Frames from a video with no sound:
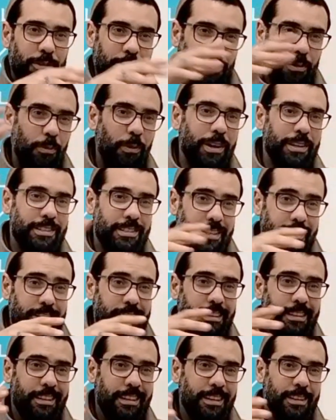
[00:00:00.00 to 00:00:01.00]
the White
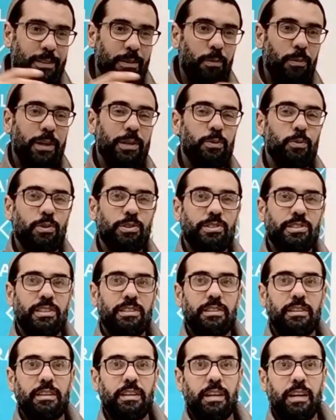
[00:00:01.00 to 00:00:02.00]
City, the whitewashed
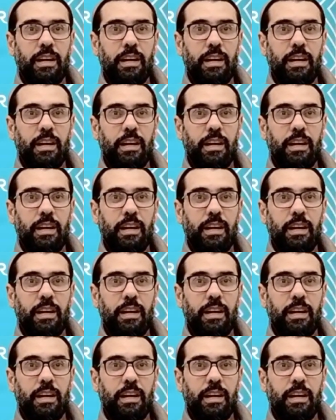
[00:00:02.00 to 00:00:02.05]
city.